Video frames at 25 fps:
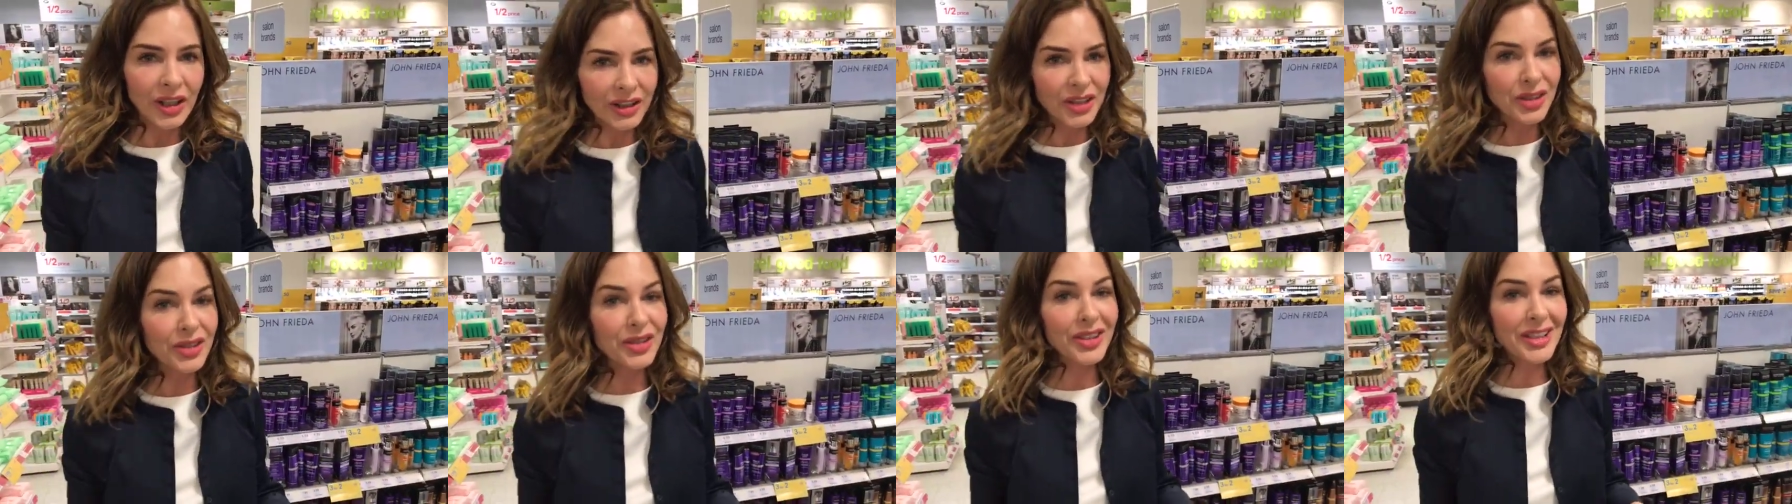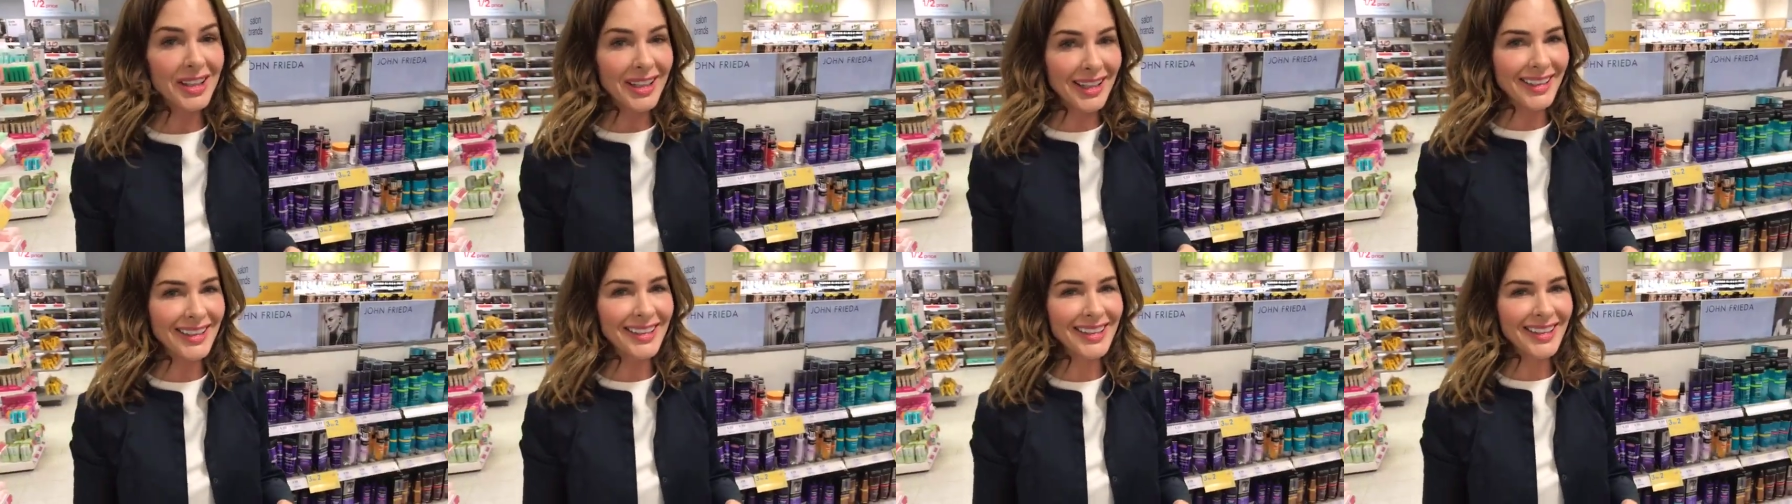You'll
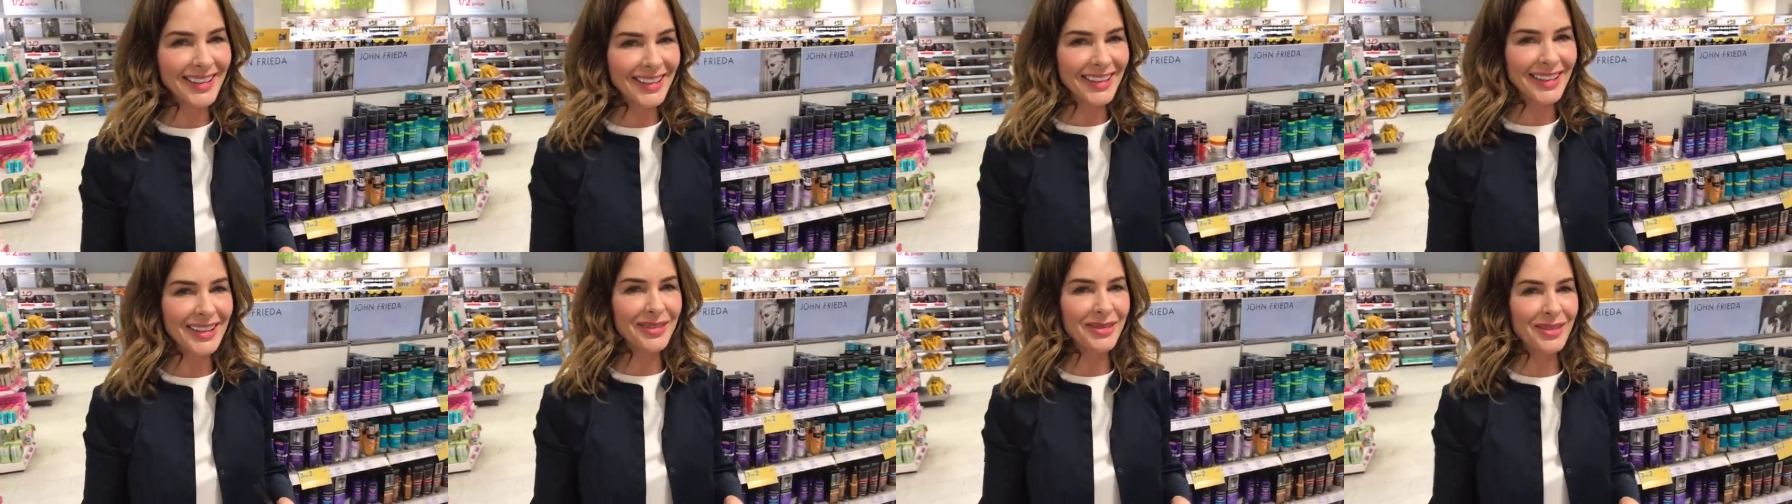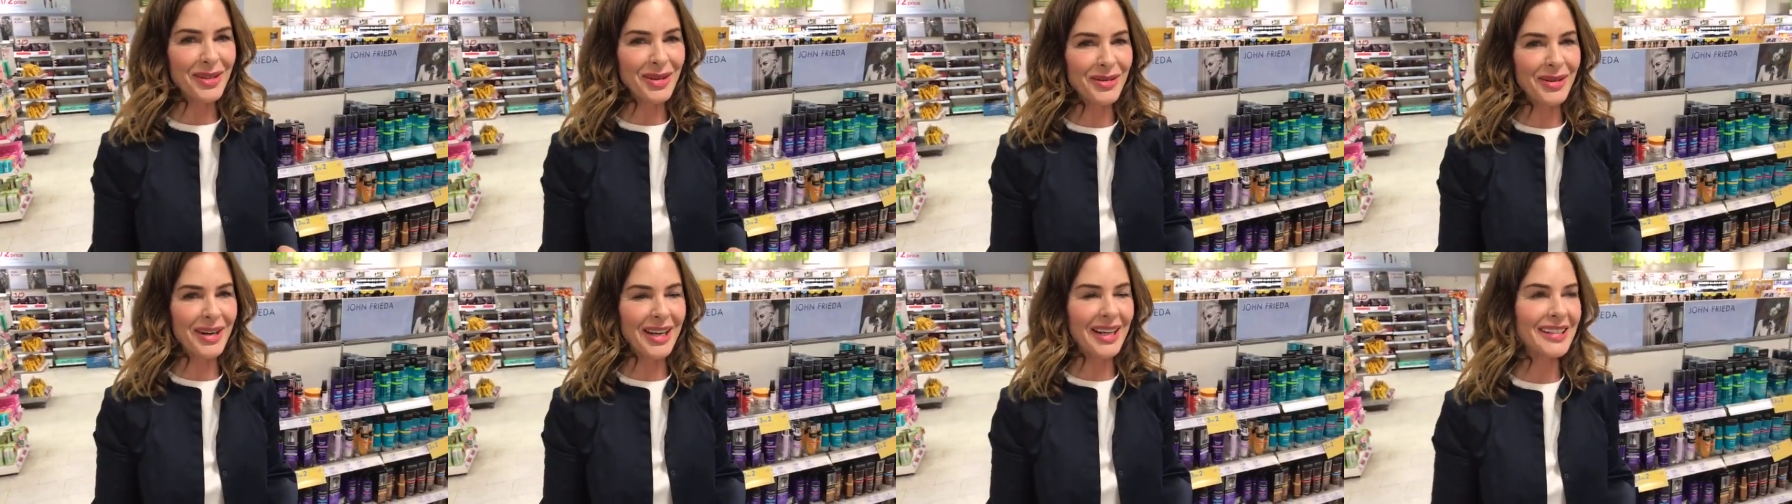see it in a
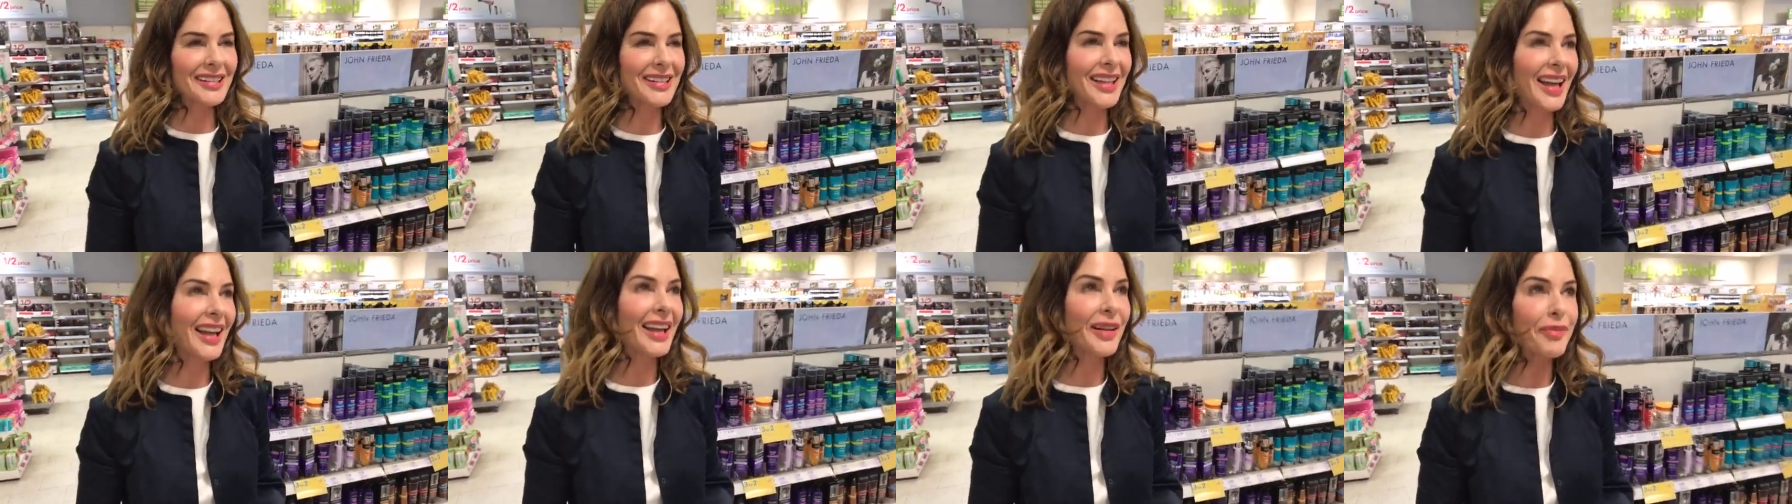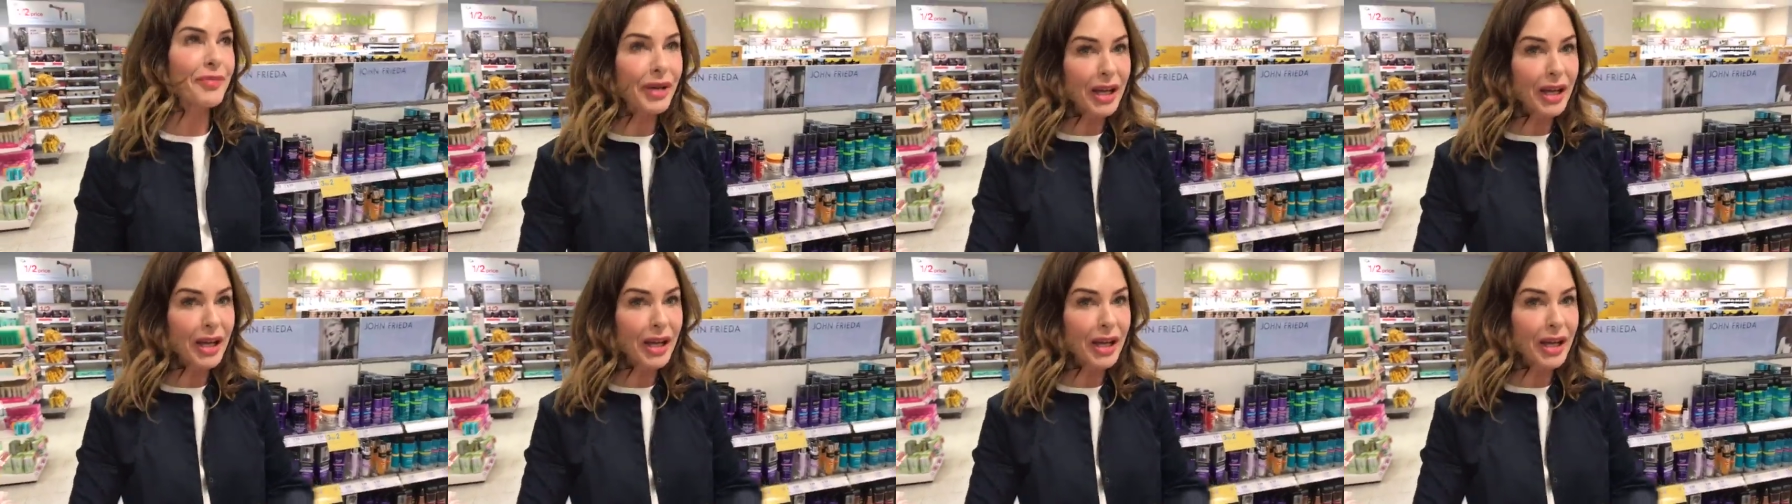few weeks, and it